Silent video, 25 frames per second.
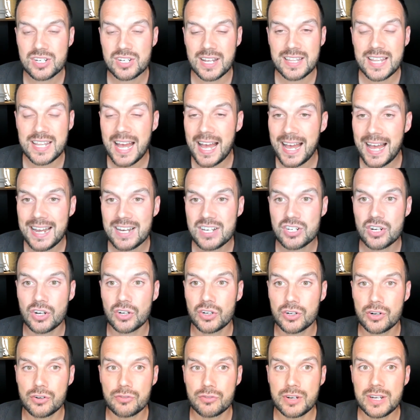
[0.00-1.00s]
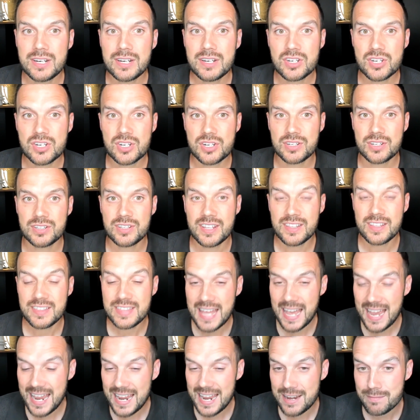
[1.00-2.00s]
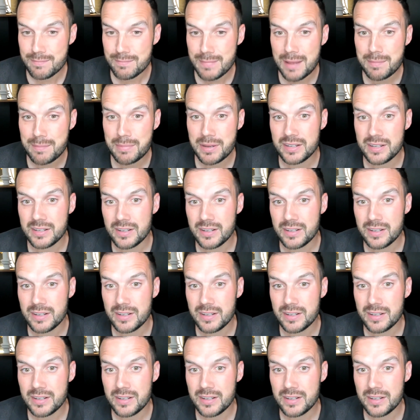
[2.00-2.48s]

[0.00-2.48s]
like the heights you're going to reach that they maybe